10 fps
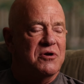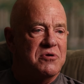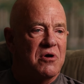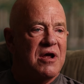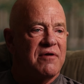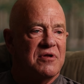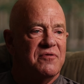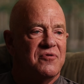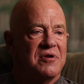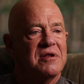and you don't have
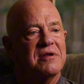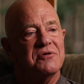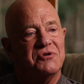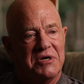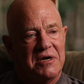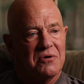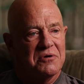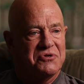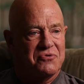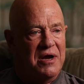infinite energy
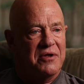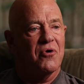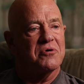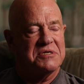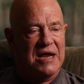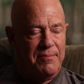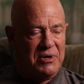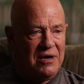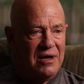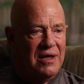or strength or
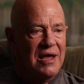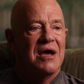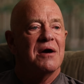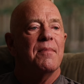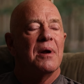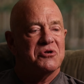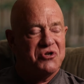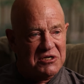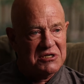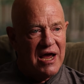stamina.
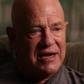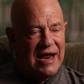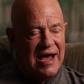Just like an